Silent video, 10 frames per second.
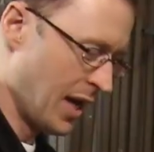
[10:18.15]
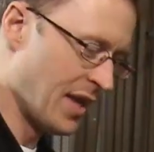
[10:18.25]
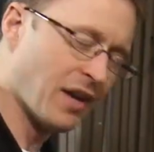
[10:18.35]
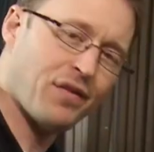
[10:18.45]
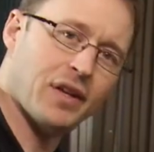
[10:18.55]
and
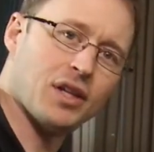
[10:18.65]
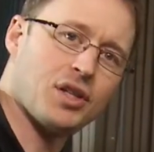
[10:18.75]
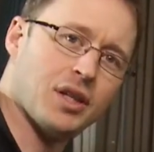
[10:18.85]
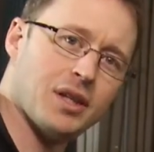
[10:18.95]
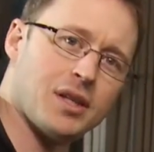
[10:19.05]
that
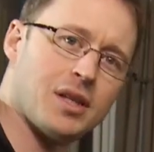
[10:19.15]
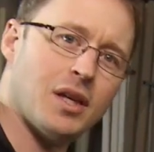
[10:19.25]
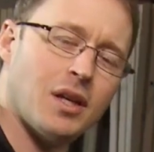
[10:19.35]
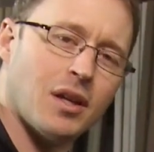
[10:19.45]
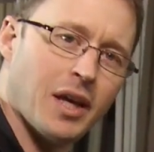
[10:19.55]
finishes
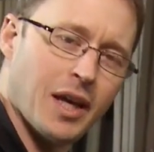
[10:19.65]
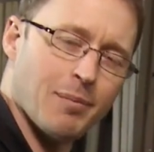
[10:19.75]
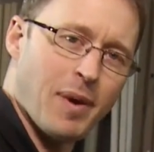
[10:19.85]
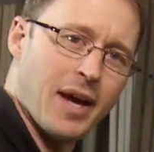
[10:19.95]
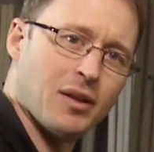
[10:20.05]
the
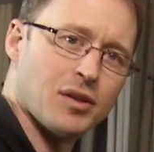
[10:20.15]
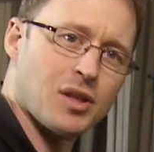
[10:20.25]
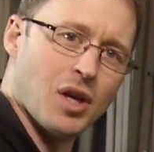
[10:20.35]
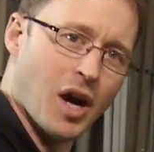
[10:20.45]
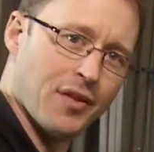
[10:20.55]
hip
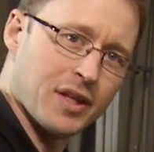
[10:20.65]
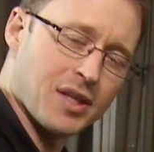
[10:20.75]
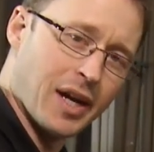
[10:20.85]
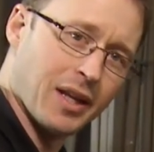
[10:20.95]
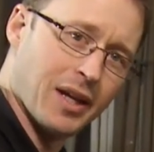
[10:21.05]
panels on this
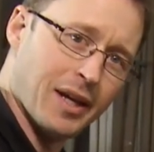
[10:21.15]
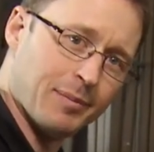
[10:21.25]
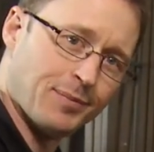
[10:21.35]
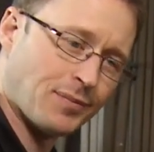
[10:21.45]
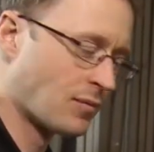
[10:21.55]
side of the hip.
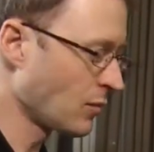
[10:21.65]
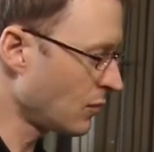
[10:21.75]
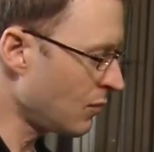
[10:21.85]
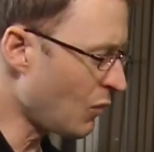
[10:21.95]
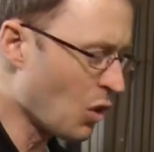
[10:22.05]

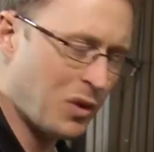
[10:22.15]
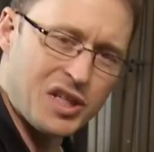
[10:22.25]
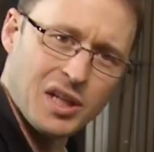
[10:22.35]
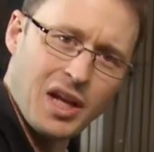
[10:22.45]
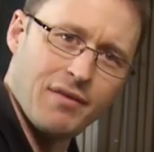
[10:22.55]
We
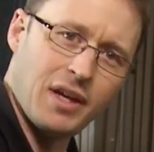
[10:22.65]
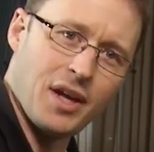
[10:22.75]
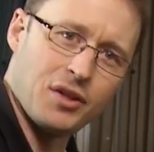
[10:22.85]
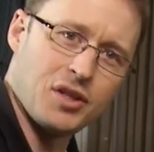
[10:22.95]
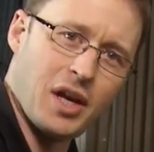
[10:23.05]
still have the
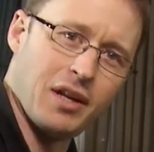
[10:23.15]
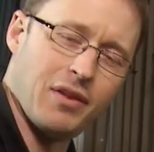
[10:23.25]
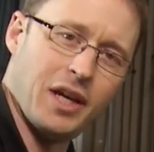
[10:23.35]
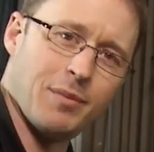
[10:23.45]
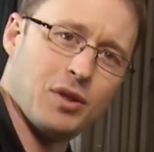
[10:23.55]
other side of
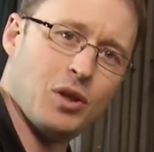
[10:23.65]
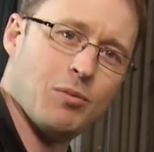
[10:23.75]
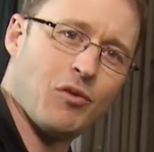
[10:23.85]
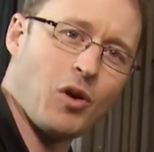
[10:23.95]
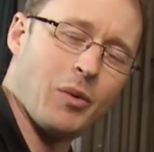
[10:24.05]
the hip to do
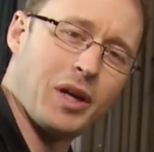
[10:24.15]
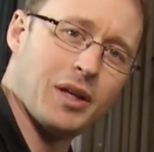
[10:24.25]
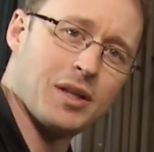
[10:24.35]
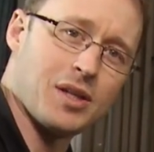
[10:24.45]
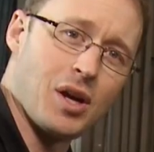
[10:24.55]
before we can
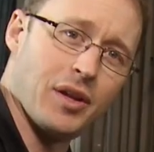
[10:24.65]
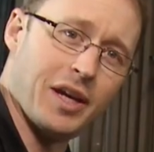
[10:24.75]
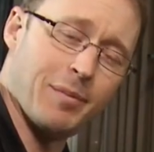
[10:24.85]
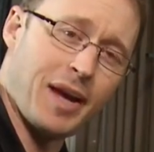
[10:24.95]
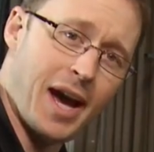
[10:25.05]
install the
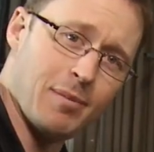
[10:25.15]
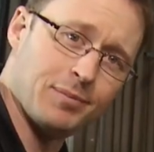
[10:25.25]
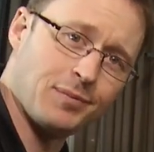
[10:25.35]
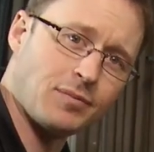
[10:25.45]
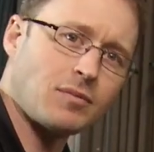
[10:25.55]
hip cap,
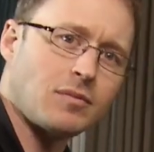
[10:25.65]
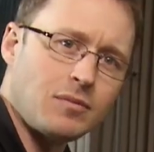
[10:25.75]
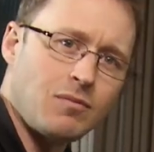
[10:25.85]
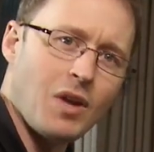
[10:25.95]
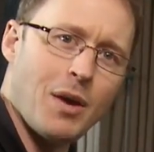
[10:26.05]

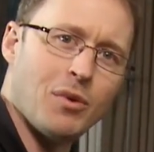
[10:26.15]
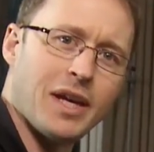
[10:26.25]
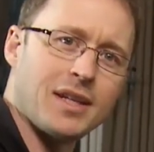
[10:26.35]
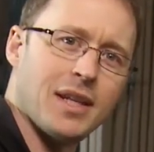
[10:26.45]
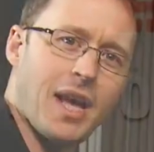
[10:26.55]
and we'll
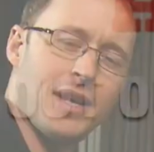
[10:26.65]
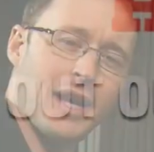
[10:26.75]
get to that